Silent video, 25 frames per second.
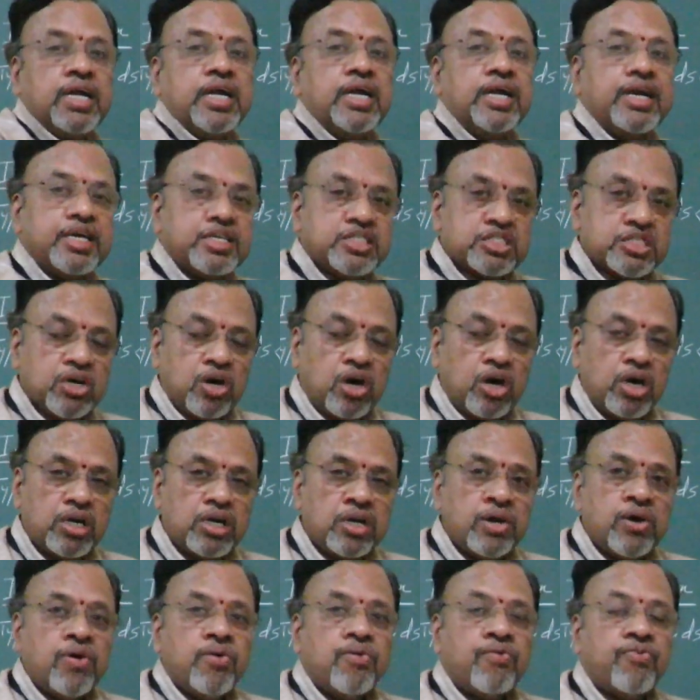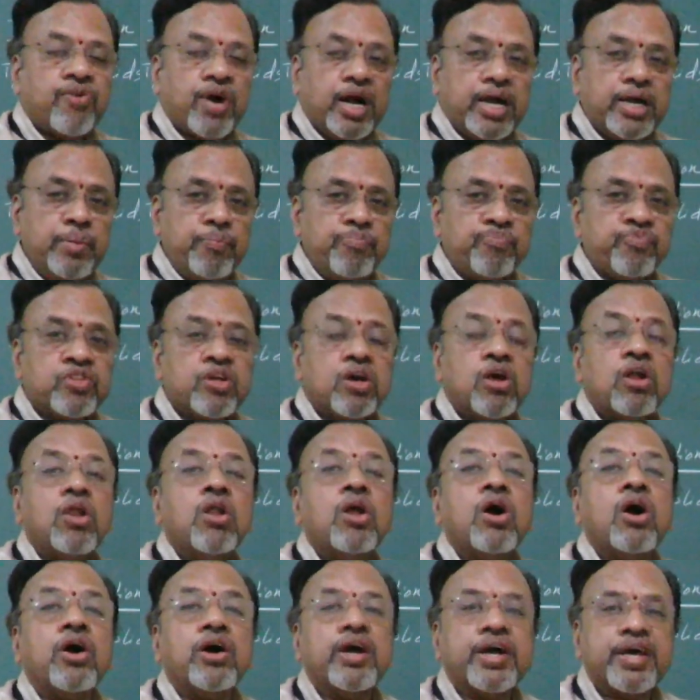It has got 5
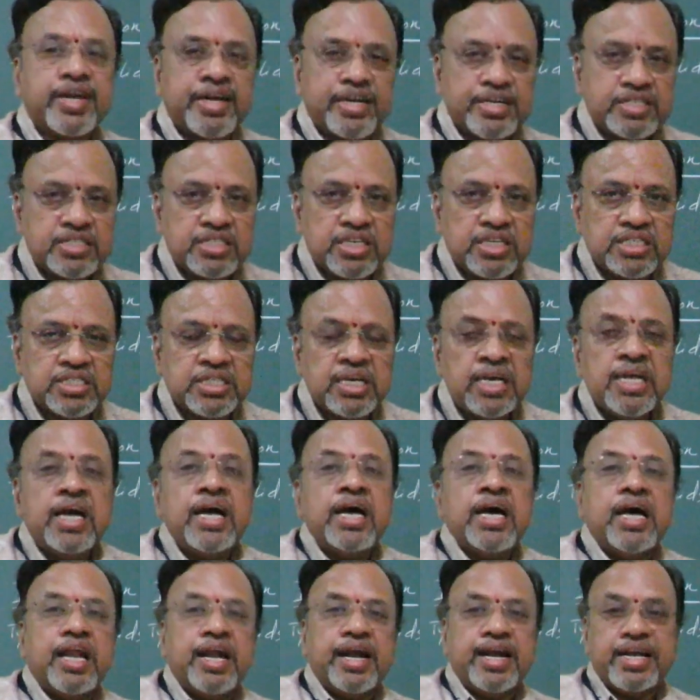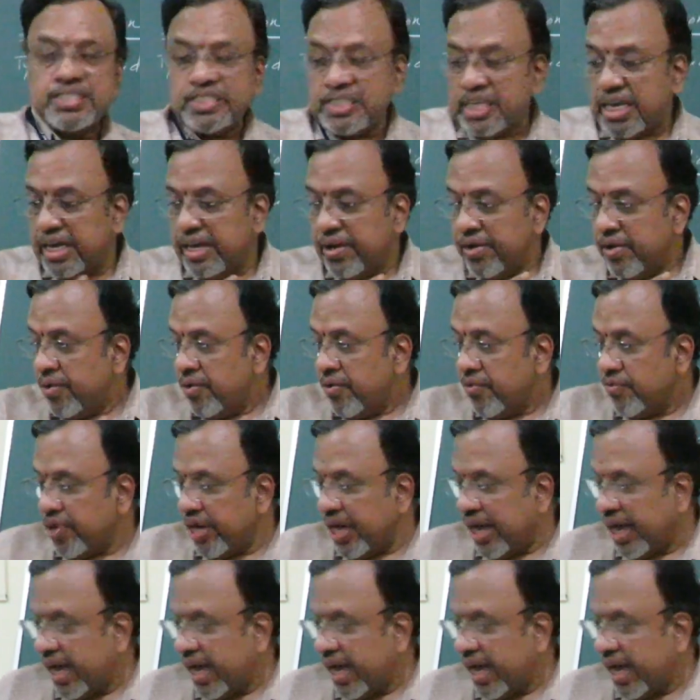longer edges. Let us say we